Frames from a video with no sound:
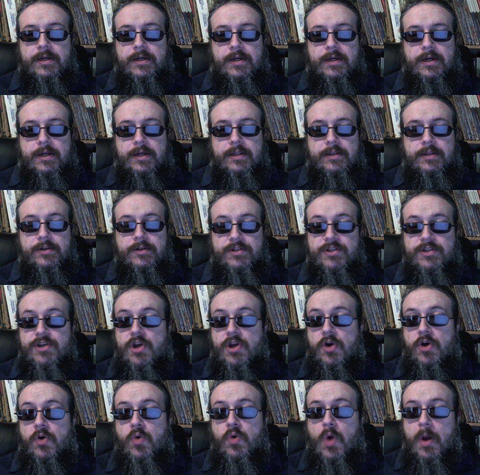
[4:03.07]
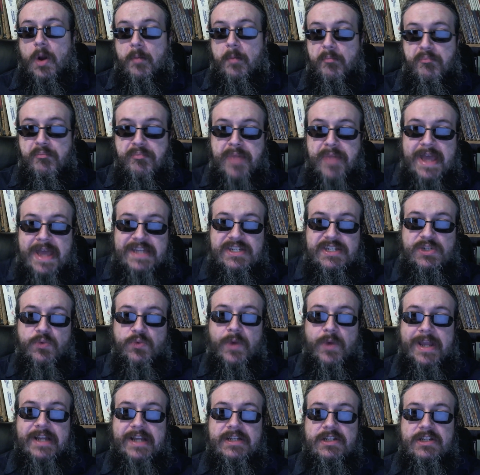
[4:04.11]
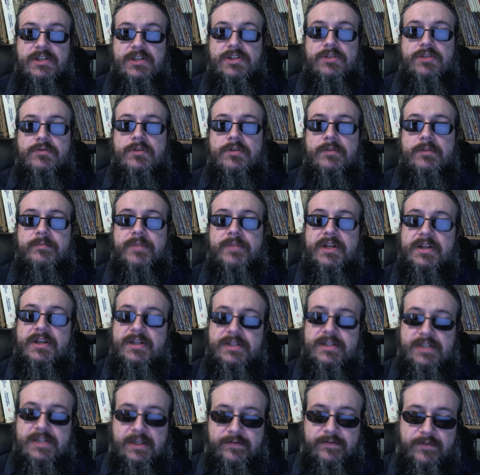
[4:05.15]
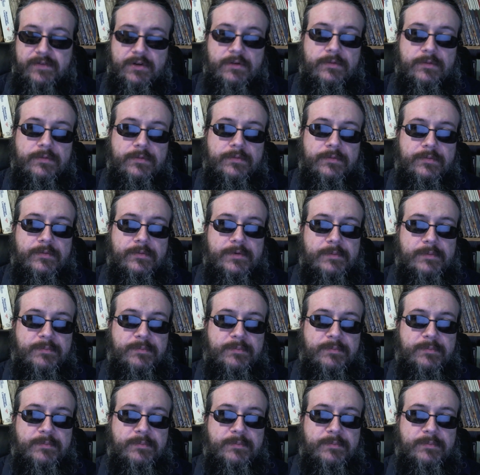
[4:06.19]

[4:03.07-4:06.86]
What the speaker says: There's no best way to do it, because if your